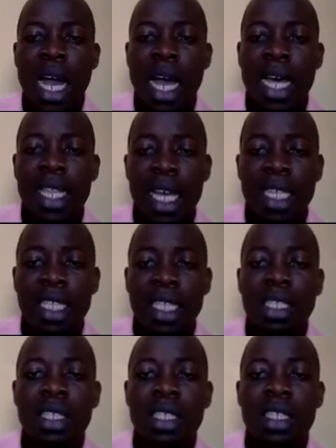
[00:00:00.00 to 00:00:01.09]

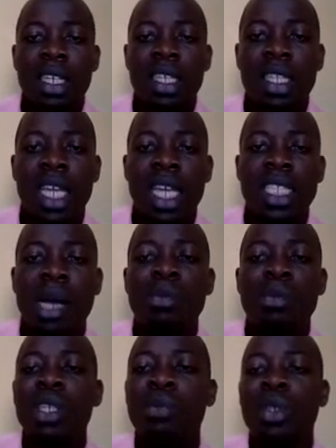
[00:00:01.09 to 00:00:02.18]
Others, there are
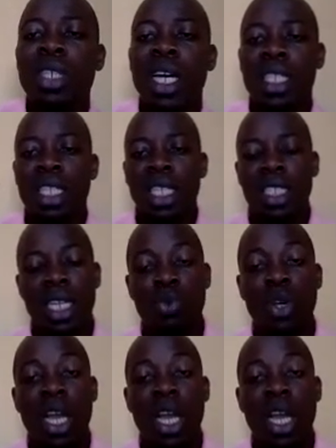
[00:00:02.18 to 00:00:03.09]
some simple taxes that